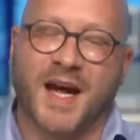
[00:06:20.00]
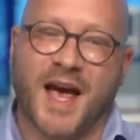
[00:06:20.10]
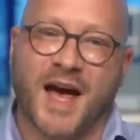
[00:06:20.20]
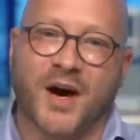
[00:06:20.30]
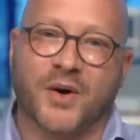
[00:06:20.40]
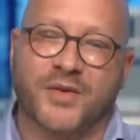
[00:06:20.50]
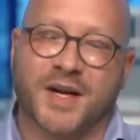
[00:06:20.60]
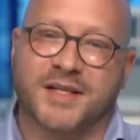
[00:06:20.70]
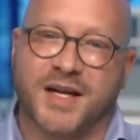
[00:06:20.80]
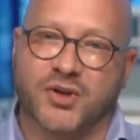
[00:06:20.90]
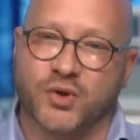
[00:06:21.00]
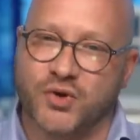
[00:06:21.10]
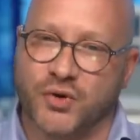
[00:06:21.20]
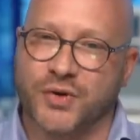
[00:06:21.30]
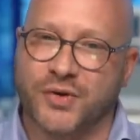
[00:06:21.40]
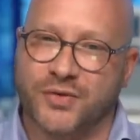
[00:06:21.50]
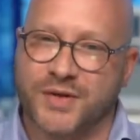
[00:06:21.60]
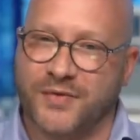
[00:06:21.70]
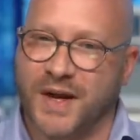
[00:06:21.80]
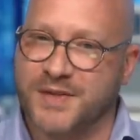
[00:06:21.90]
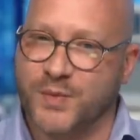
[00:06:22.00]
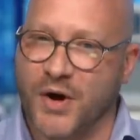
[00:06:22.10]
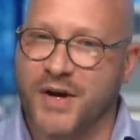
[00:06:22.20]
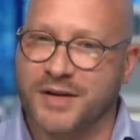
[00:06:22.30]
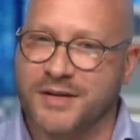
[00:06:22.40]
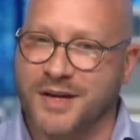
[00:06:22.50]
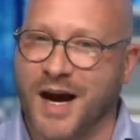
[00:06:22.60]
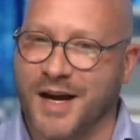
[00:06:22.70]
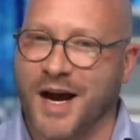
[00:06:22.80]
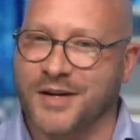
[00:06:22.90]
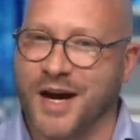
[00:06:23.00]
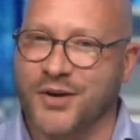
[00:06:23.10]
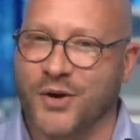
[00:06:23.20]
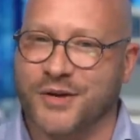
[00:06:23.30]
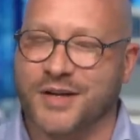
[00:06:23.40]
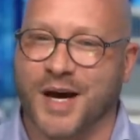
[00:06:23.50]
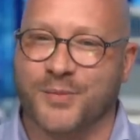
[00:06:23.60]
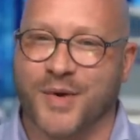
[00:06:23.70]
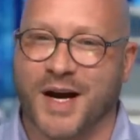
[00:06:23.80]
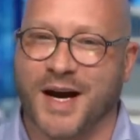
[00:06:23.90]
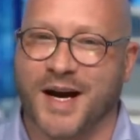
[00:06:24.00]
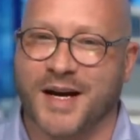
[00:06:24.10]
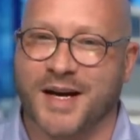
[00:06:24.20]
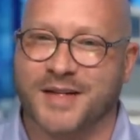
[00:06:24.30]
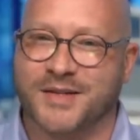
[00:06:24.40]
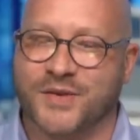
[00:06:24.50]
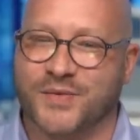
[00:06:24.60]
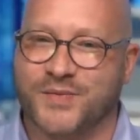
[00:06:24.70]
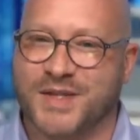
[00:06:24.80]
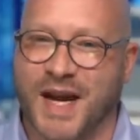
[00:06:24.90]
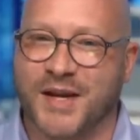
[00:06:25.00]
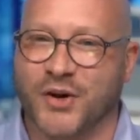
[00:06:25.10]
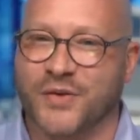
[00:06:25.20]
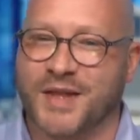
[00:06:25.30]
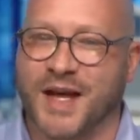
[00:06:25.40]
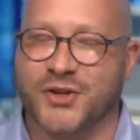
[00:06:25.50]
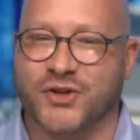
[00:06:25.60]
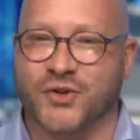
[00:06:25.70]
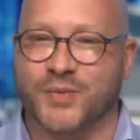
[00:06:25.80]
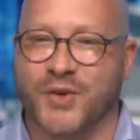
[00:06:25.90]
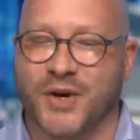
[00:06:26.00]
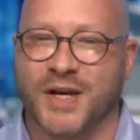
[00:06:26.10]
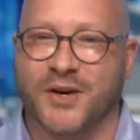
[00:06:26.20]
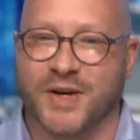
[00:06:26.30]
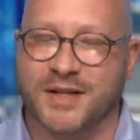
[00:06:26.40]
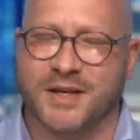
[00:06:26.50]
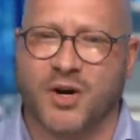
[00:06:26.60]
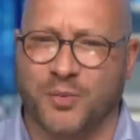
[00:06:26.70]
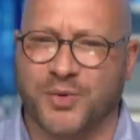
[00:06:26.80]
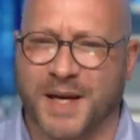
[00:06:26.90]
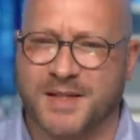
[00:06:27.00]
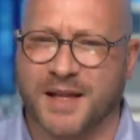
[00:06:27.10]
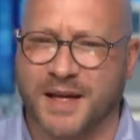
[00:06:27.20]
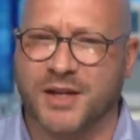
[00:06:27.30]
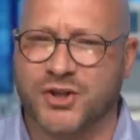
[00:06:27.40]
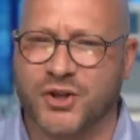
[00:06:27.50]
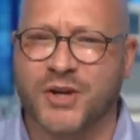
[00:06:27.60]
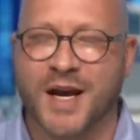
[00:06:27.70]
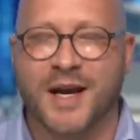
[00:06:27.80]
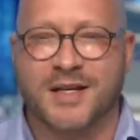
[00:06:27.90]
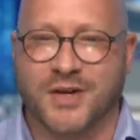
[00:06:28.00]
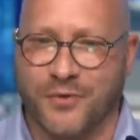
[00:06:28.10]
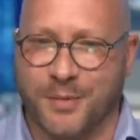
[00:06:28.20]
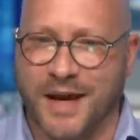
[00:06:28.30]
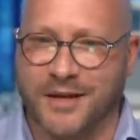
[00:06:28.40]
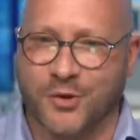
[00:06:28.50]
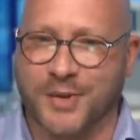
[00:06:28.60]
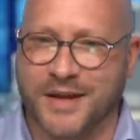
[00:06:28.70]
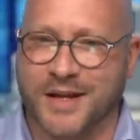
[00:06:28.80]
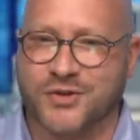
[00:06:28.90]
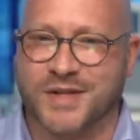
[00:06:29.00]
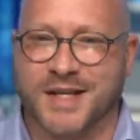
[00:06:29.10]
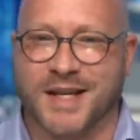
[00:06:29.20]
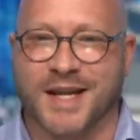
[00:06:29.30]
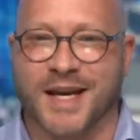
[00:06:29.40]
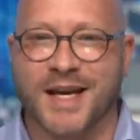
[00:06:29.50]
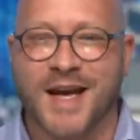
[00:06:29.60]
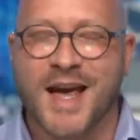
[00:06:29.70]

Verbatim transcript: how the contextual truth defence works. I, I, I know that um, I, I sort of skated over that issue earlier, and it's a complex legal issue. So for me, that'll be the interesting thing.